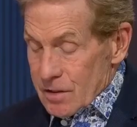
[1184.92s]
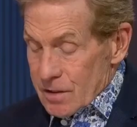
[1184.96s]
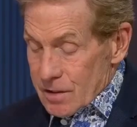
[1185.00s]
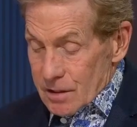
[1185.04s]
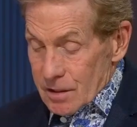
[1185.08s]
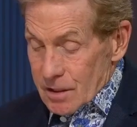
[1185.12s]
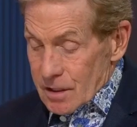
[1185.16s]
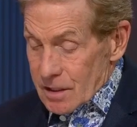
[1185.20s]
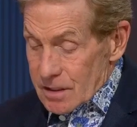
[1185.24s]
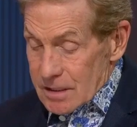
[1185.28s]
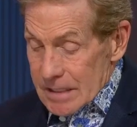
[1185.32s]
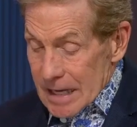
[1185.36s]

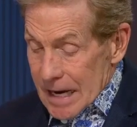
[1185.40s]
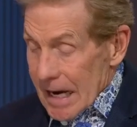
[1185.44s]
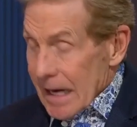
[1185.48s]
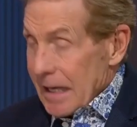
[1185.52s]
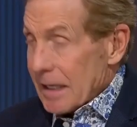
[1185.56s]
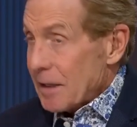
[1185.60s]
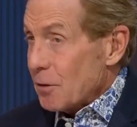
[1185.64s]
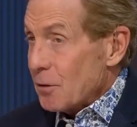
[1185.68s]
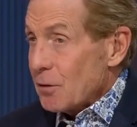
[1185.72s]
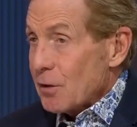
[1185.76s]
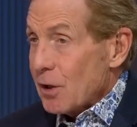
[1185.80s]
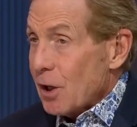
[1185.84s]
since,
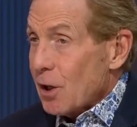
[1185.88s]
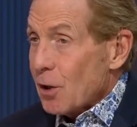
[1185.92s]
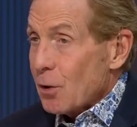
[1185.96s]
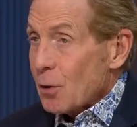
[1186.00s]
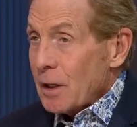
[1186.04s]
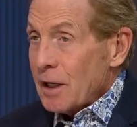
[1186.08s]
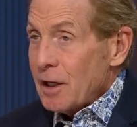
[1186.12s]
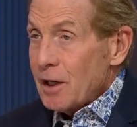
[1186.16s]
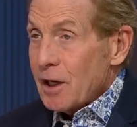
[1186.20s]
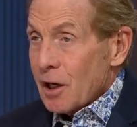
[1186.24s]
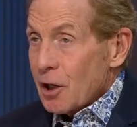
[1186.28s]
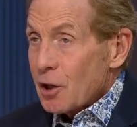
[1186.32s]
I don't know.
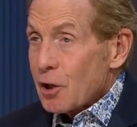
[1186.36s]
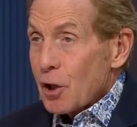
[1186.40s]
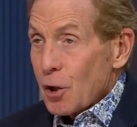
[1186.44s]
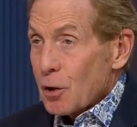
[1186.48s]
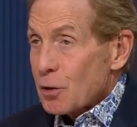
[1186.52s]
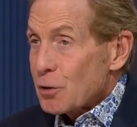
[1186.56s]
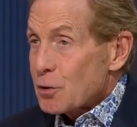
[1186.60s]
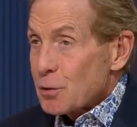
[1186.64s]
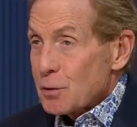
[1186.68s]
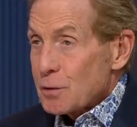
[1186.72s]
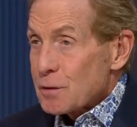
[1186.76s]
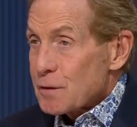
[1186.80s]
He hung
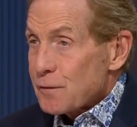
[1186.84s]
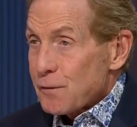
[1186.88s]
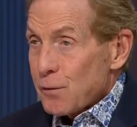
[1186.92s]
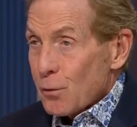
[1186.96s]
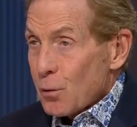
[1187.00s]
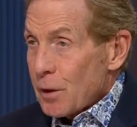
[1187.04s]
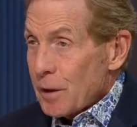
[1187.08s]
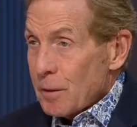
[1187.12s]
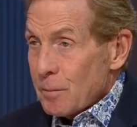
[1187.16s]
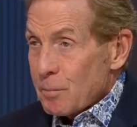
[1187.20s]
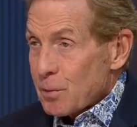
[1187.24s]
on to his forty